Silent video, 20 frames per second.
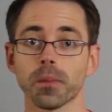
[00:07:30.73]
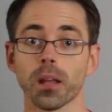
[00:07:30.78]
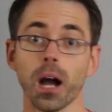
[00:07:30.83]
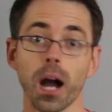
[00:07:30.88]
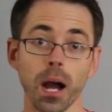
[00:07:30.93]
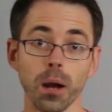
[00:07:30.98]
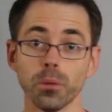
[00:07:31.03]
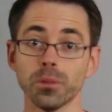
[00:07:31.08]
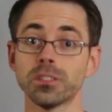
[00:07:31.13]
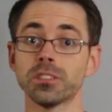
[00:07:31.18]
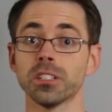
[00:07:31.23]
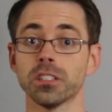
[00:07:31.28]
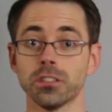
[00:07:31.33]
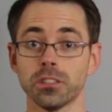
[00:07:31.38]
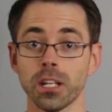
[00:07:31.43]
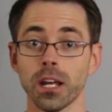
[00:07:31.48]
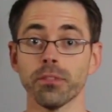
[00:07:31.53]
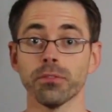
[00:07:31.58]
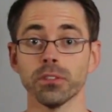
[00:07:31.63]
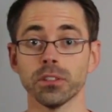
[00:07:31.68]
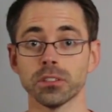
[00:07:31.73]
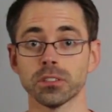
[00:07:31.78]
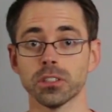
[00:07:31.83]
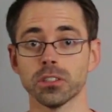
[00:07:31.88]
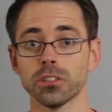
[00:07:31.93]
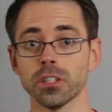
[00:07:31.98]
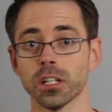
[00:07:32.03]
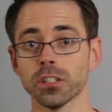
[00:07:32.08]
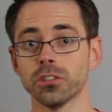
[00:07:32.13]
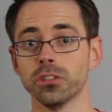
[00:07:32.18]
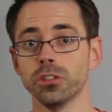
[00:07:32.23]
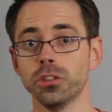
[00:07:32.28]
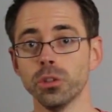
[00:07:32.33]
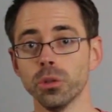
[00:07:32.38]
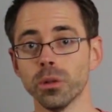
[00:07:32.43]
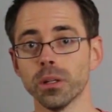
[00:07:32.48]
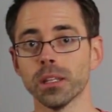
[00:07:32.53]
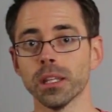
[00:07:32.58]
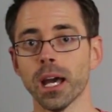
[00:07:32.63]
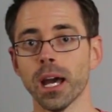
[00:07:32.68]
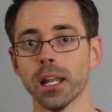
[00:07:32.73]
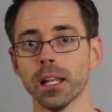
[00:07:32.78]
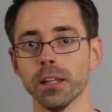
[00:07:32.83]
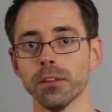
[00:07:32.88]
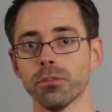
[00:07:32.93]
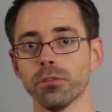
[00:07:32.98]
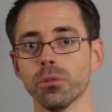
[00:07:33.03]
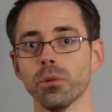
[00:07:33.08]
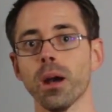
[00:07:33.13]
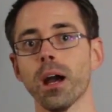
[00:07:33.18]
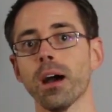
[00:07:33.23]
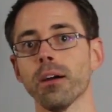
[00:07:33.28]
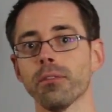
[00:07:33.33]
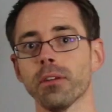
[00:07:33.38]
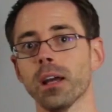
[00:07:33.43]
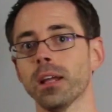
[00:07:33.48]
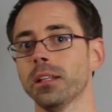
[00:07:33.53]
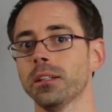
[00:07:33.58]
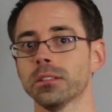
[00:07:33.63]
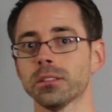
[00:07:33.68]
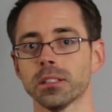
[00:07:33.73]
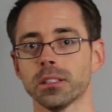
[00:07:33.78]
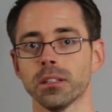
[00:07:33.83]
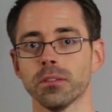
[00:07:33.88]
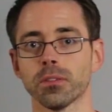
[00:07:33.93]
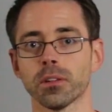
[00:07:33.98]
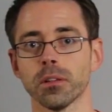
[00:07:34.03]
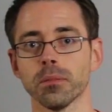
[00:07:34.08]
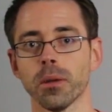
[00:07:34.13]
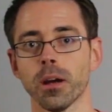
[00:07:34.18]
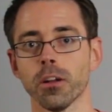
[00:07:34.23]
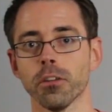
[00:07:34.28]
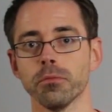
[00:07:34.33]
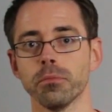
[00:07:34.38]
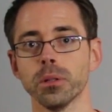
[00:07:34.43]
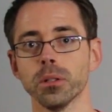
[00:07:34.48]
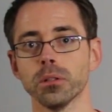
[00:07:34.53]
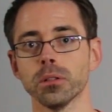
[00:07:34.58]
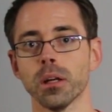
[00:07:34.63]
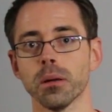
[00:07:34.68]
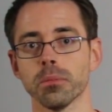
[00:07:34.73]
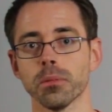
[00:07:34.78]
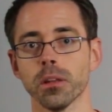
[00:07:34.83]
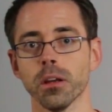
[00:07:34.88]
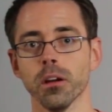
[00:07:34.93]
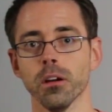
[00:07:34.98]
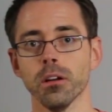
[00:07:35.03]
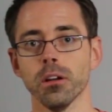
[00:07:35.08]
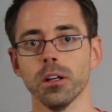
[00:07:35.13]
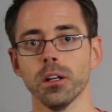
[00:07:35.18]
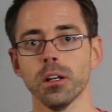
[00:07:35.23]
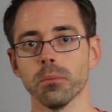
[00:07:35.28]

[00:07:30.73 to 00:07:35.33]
I would definitely suggest doing that if you have any significant amount of buildup there.